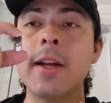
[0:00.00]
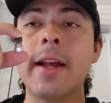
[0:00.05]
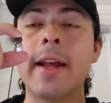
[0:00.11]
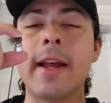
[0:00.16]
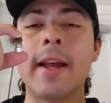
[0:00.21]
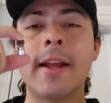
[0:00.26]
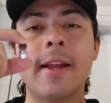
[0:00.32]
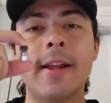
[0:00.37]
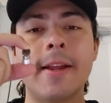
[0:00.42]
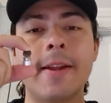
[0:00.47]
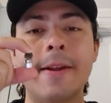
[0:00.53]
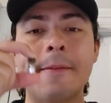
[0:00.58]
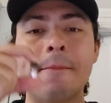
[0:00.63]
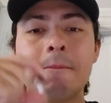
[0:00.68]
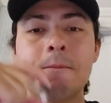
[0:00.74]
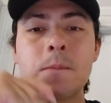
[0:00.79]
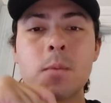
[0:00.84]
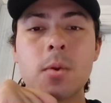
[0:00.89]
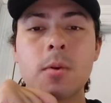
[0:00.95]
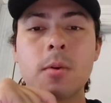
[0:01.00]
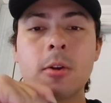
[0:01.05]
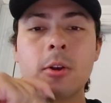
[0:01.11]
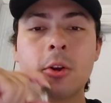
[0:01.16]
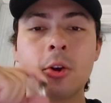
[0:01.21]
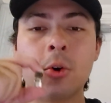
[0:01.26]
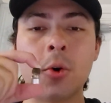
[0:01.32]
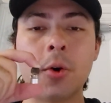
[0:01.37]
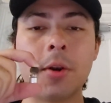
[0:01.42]
a
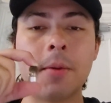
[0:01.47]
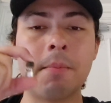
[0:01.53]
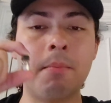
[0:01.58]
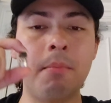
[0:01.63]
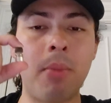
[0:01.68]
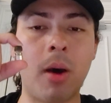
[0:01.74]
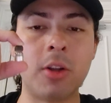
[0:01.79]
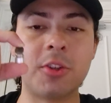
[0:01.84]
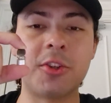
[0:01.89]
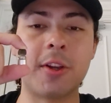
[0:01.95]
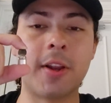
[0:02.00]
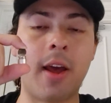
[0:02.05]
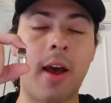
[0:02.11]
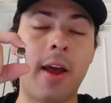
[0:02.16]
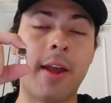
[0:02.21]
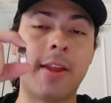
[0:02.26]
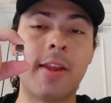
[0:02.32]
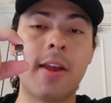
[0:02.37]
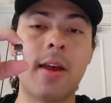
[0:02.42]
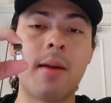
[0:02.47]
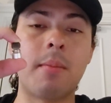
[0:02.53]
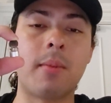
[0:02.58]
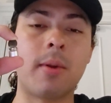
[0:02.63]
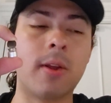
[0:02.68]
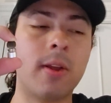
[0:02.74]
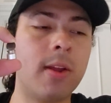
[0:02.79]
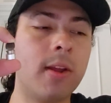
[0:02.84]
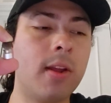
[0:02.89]
good budget IEM.